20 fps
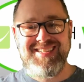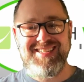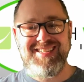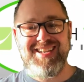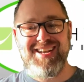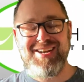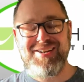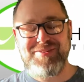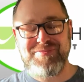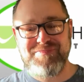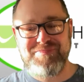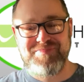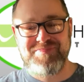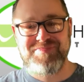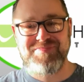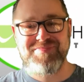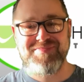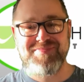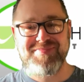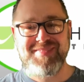Now,
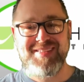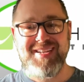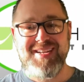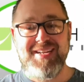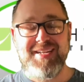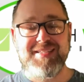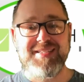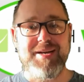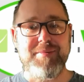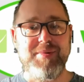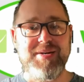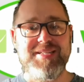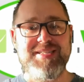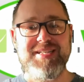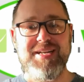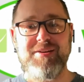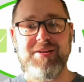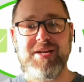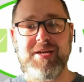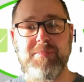that might
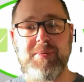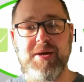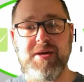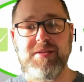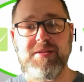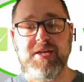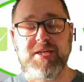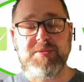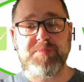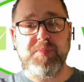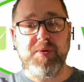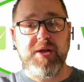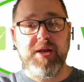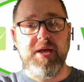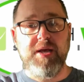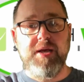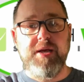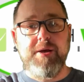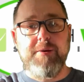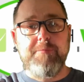sound like a paradox,
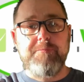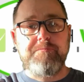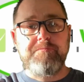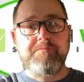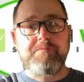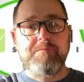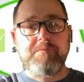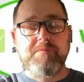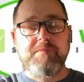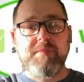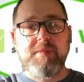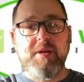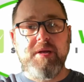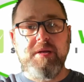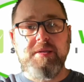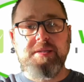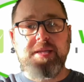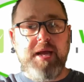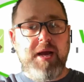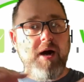but
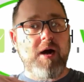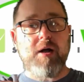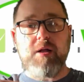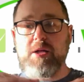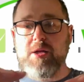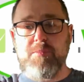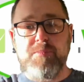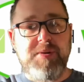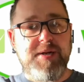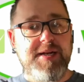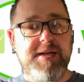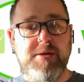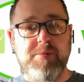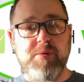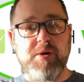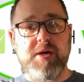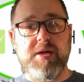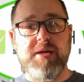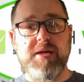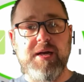they all completely
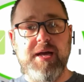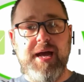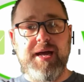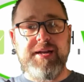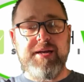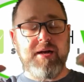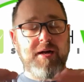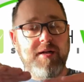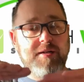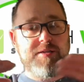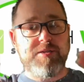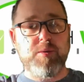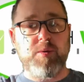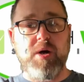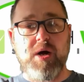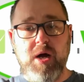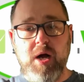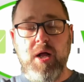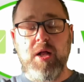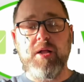work, and they
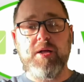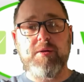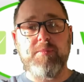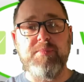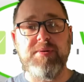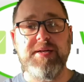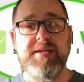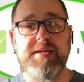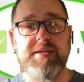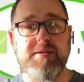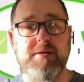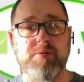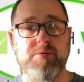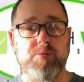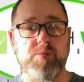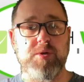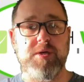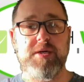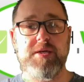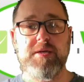also all completely
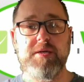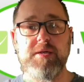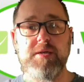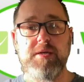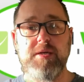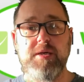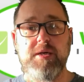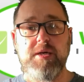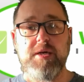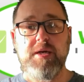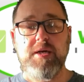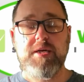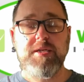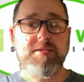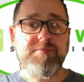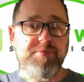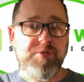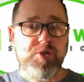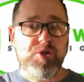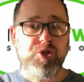don't work.
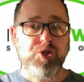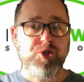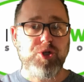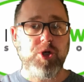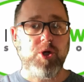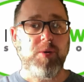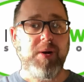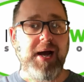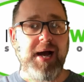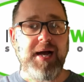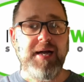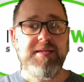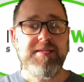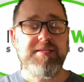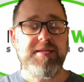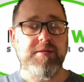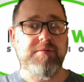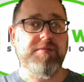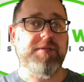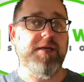Because if you just throw
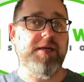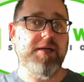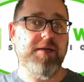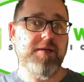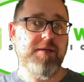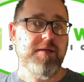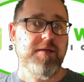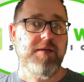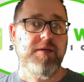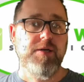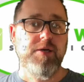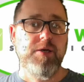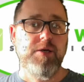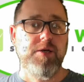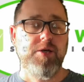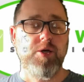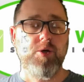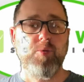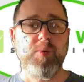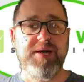ads out there,
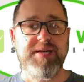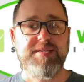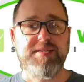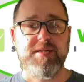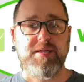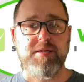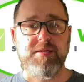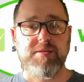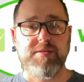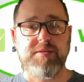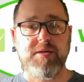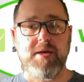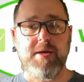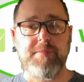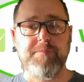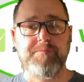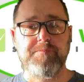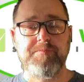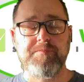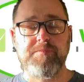you're wasting your
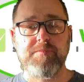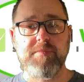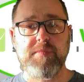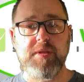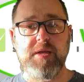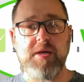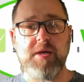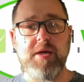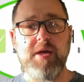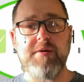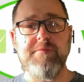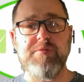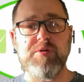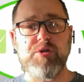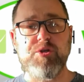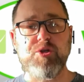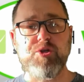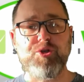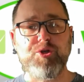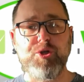time. If you
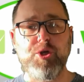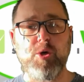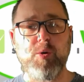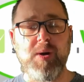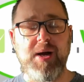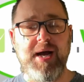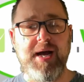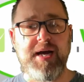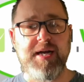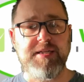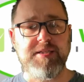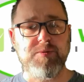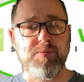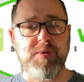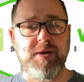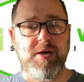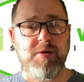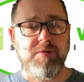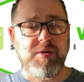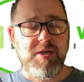just throw ads
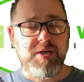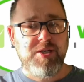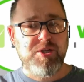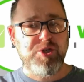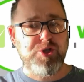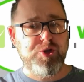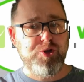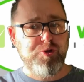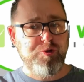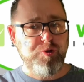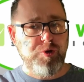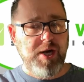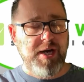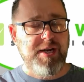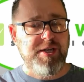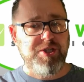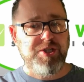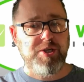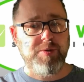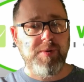without
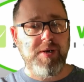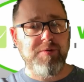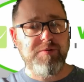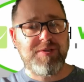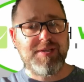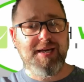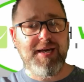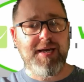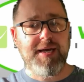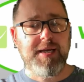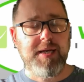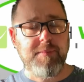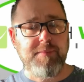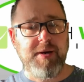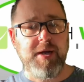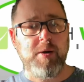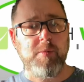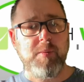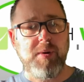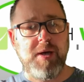strategy, without thinking
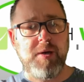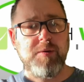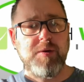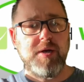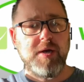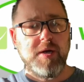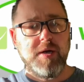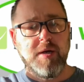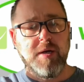about it, without